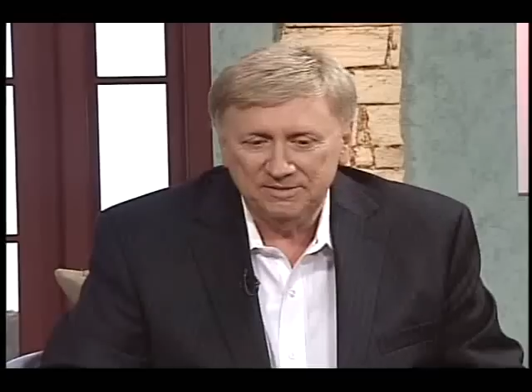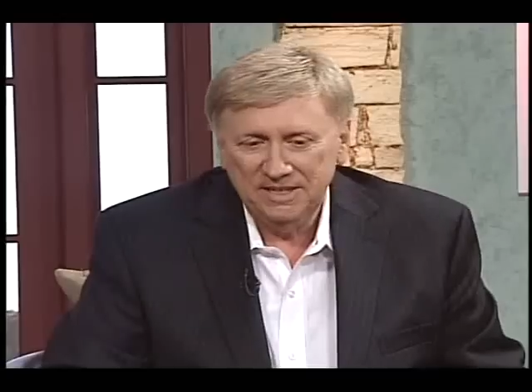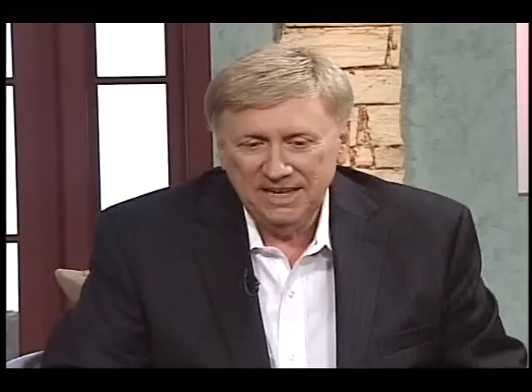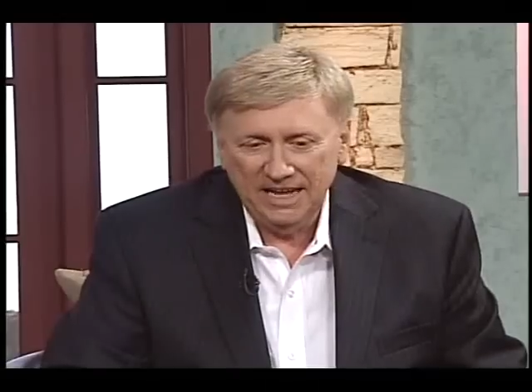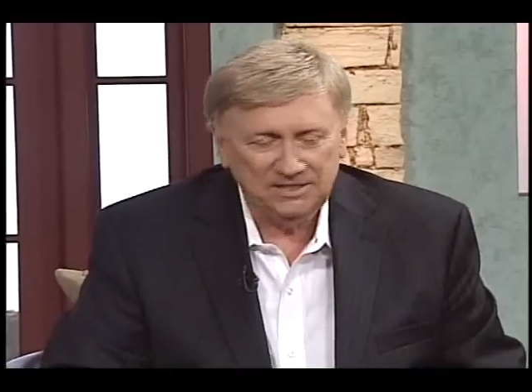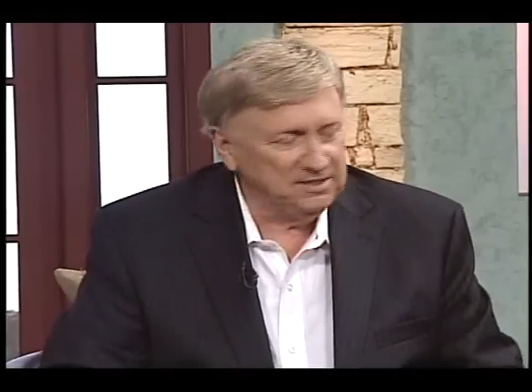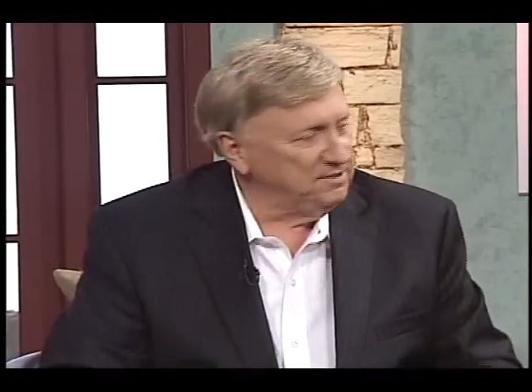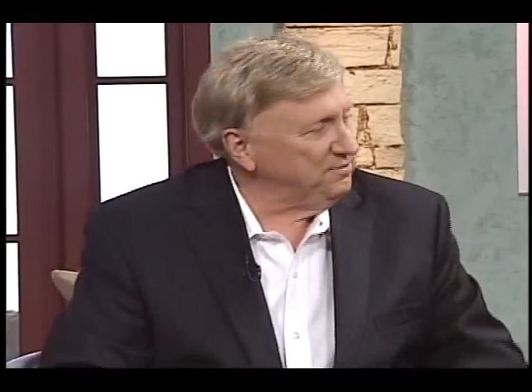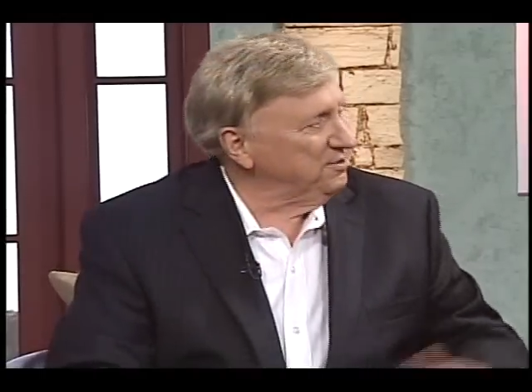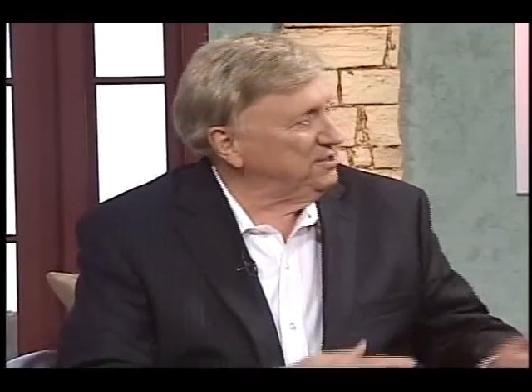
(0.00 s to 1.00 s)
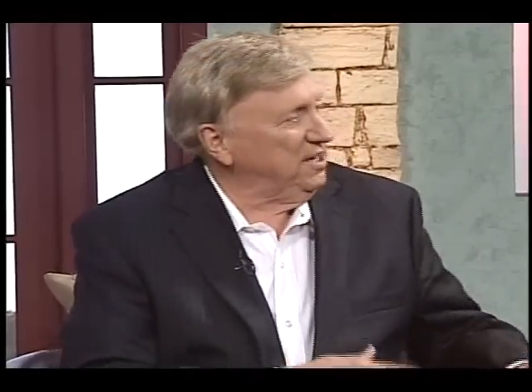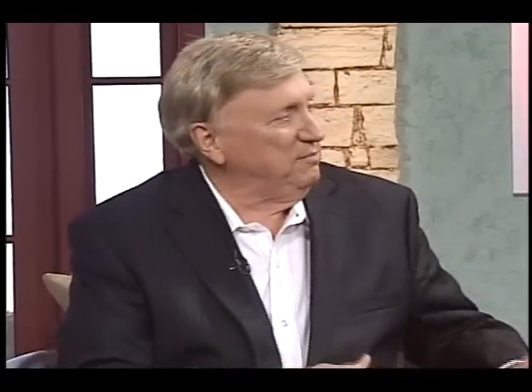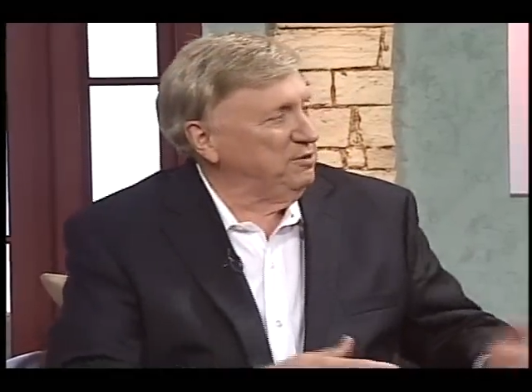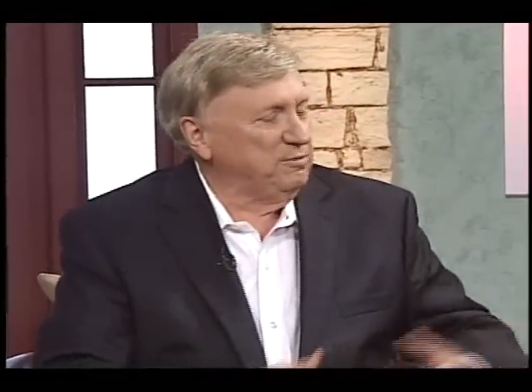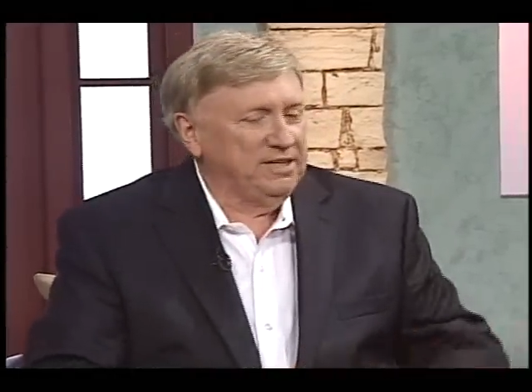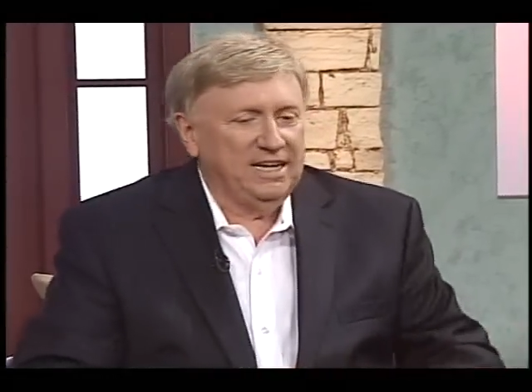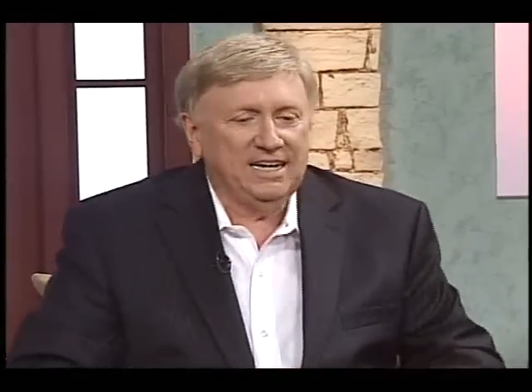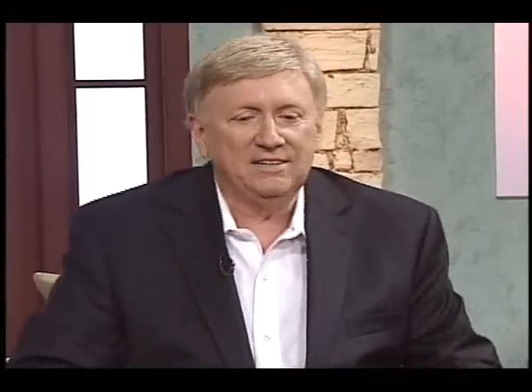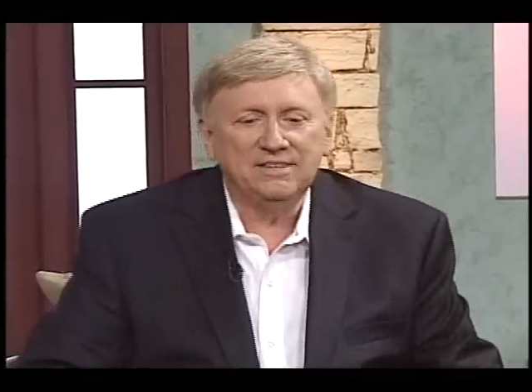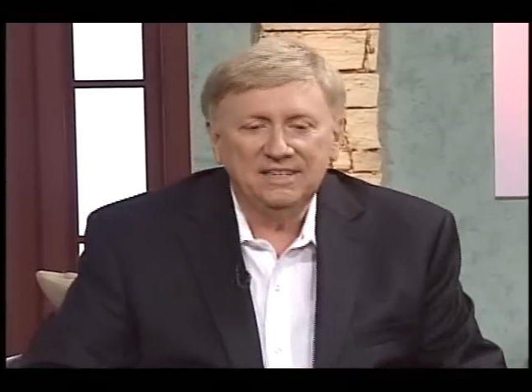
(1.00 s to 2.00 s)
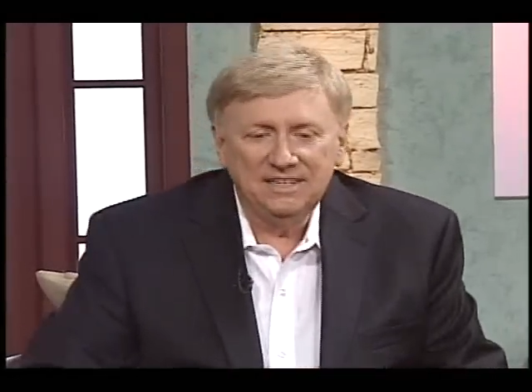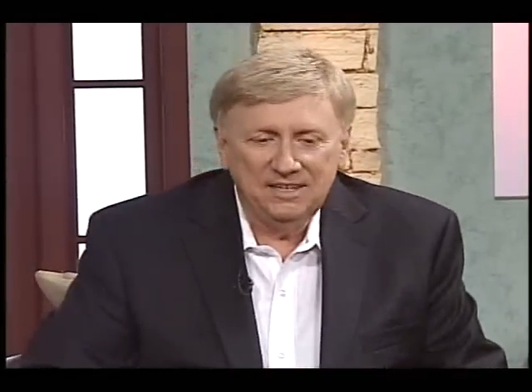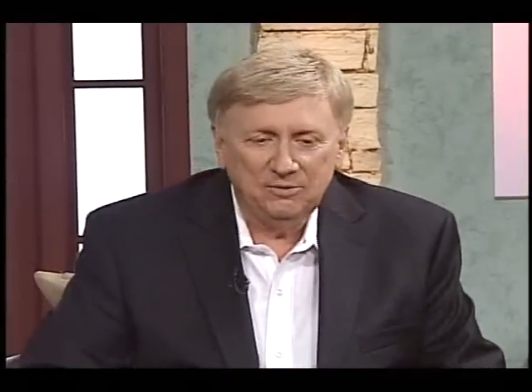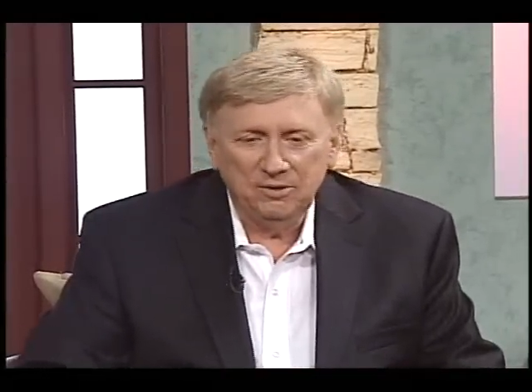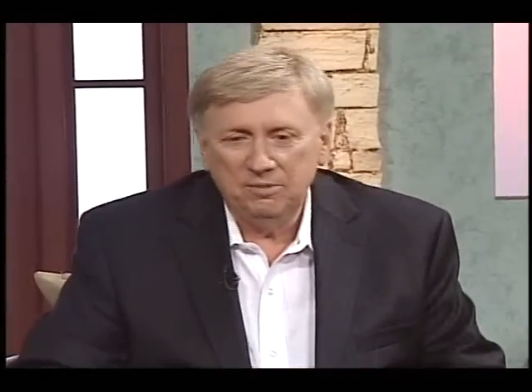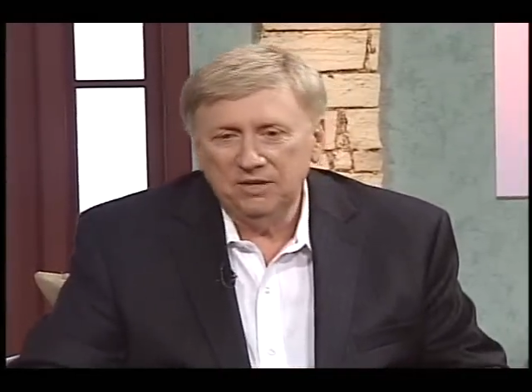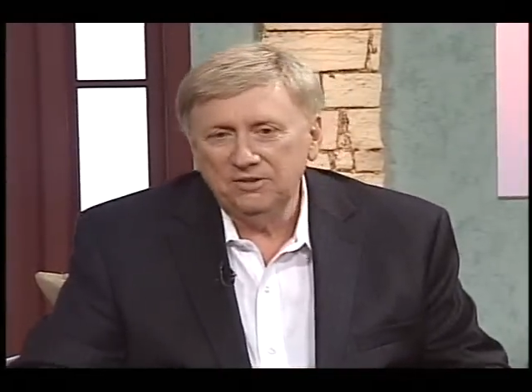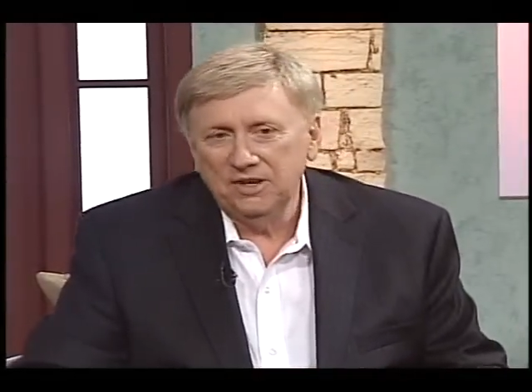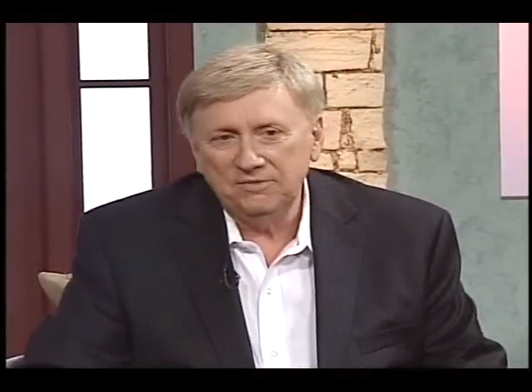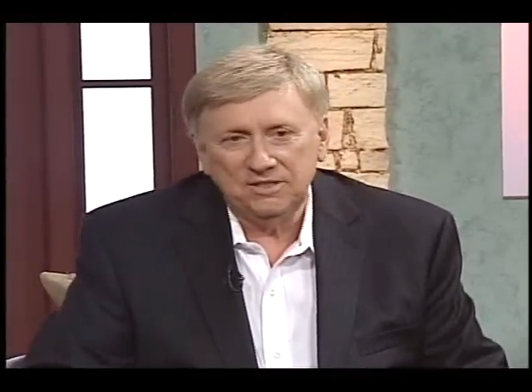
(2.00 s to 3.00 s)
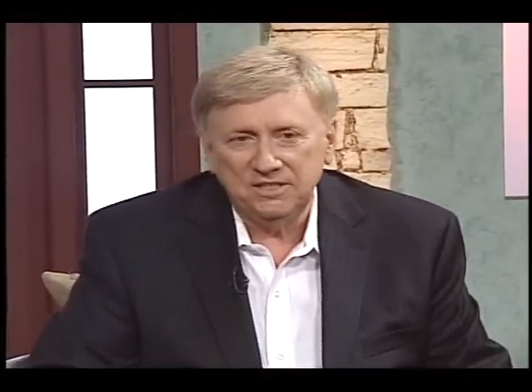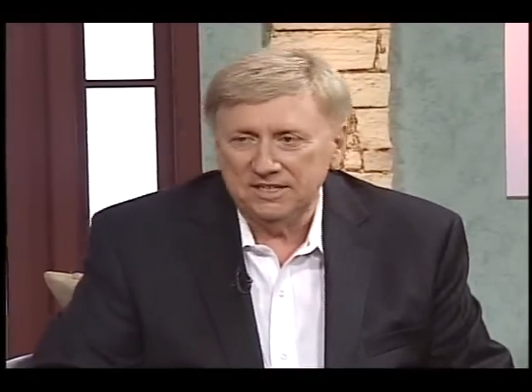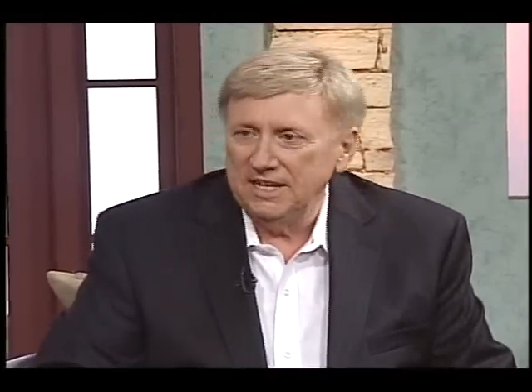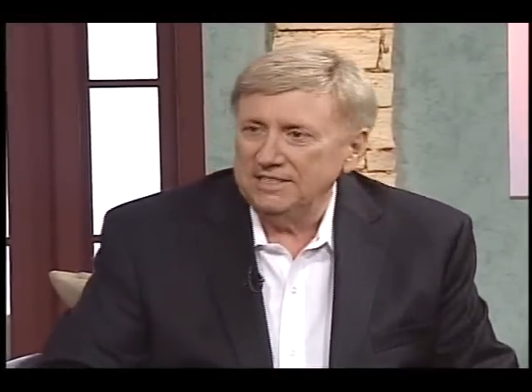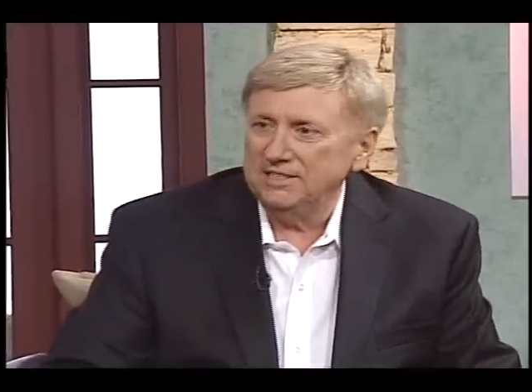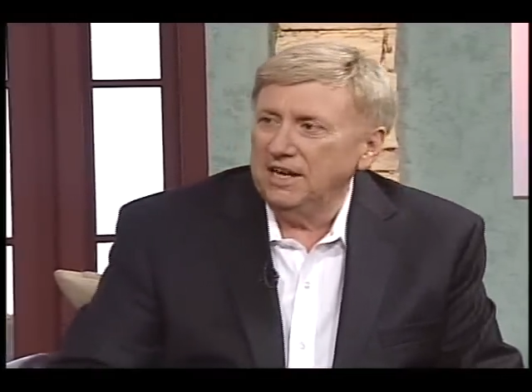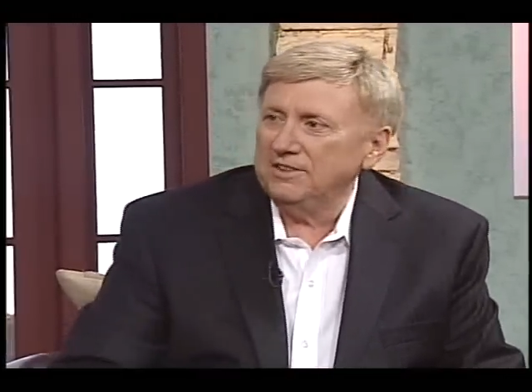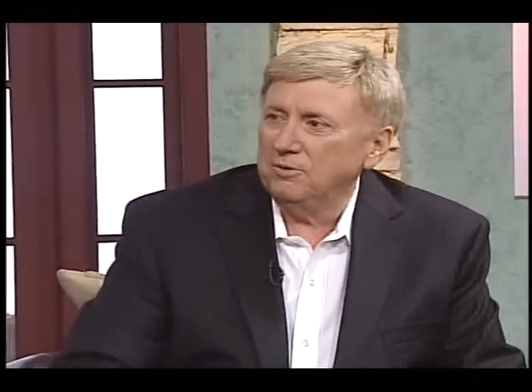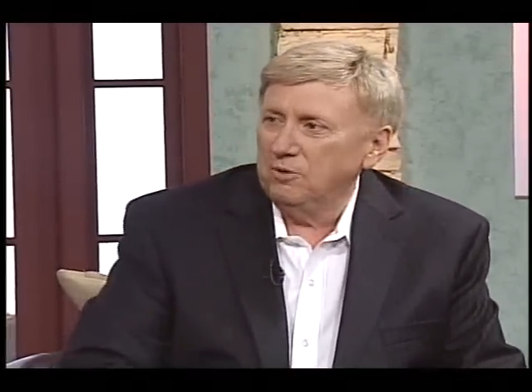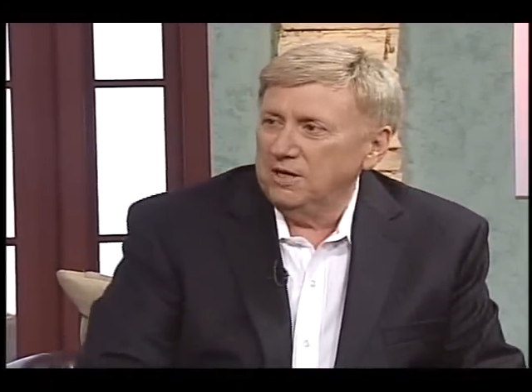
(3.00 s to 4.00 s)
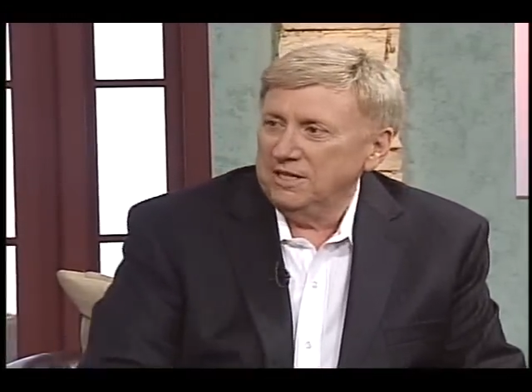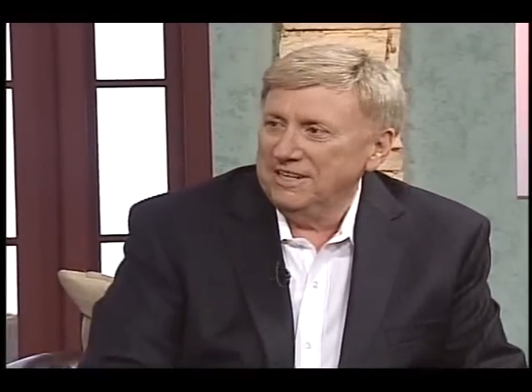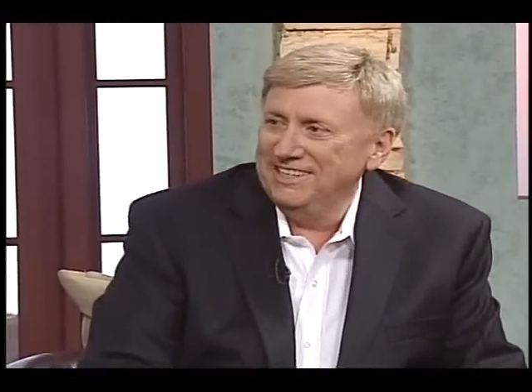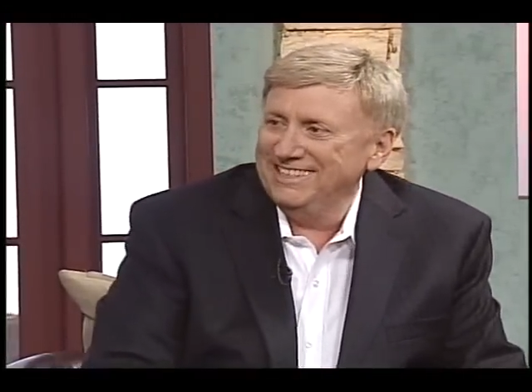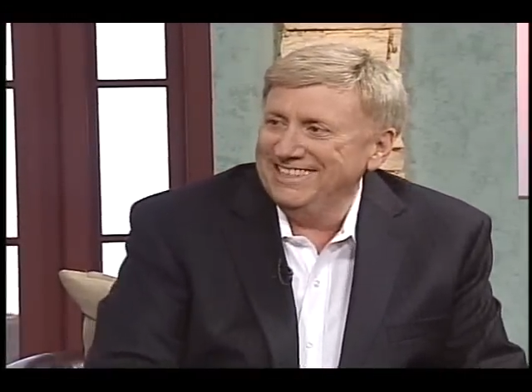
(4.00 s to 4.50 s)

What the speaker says: And actually, the first time we went out, we both left and said, that's not the one.